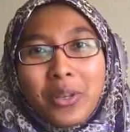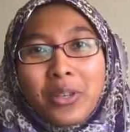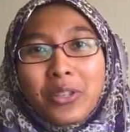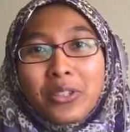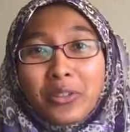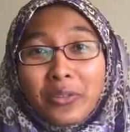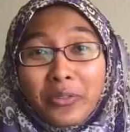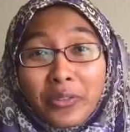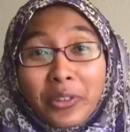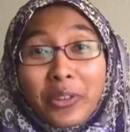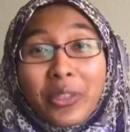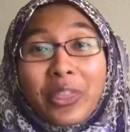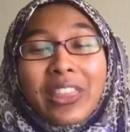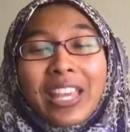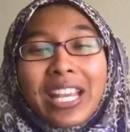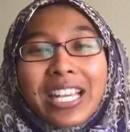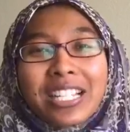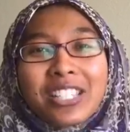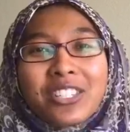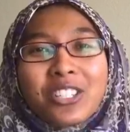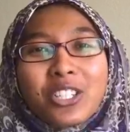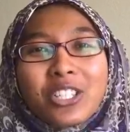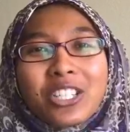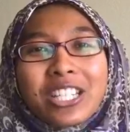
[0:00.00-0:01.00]
So for
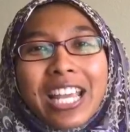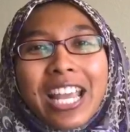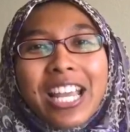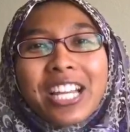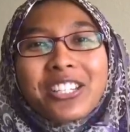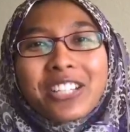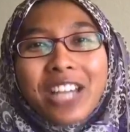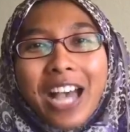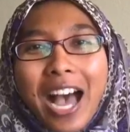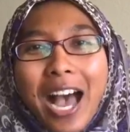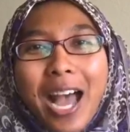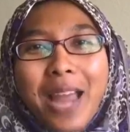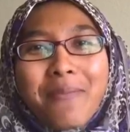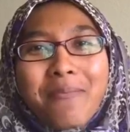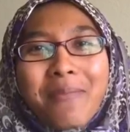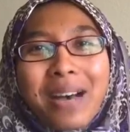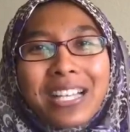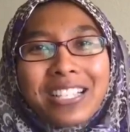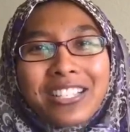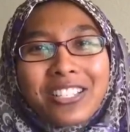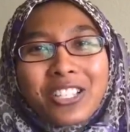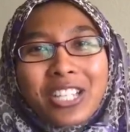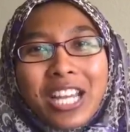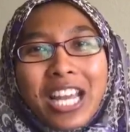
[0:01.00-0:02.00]
things to change, I
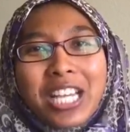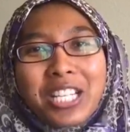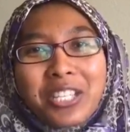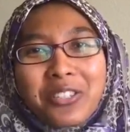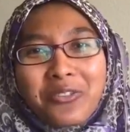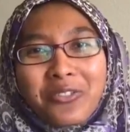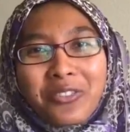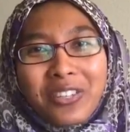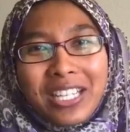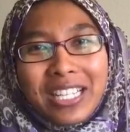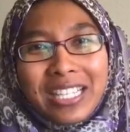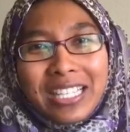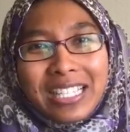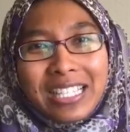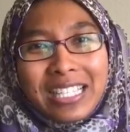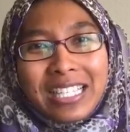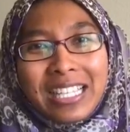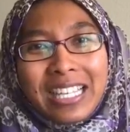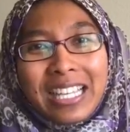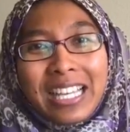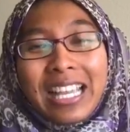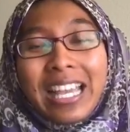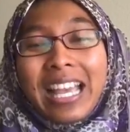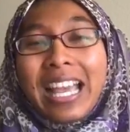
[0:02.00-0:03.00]
must change
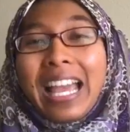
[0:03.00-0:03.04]
first.